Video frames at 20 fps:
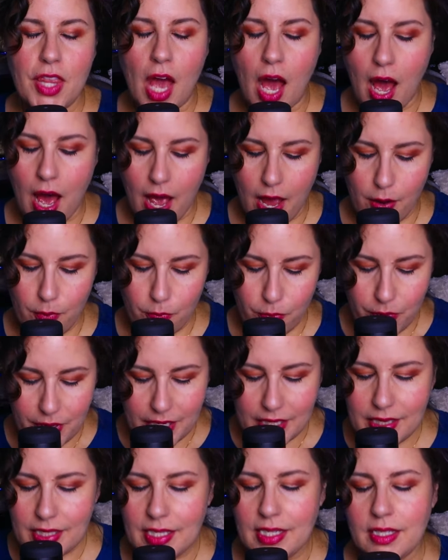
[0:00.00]
I
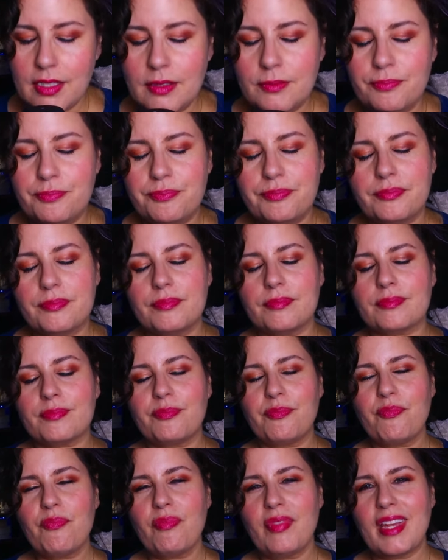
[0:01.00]
really
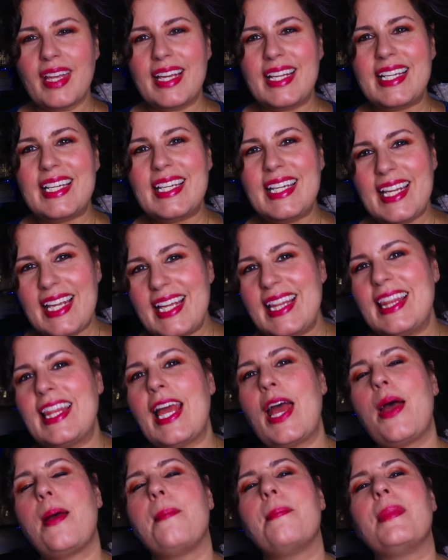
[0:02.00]
need
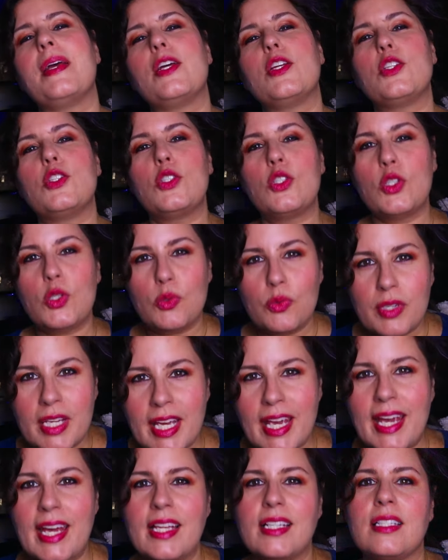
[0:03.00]
them to
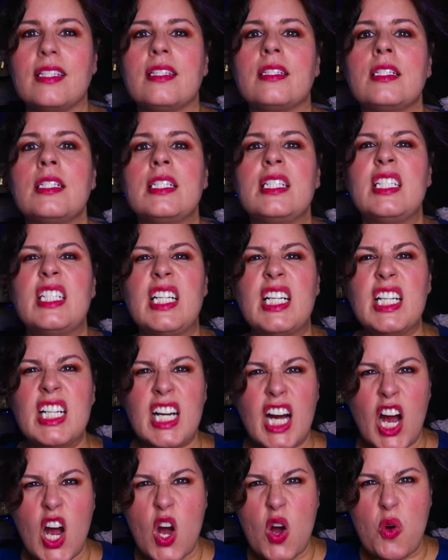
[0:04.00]
get
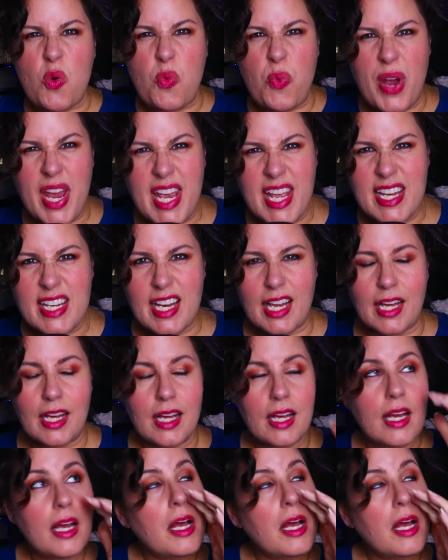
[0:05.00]
a win.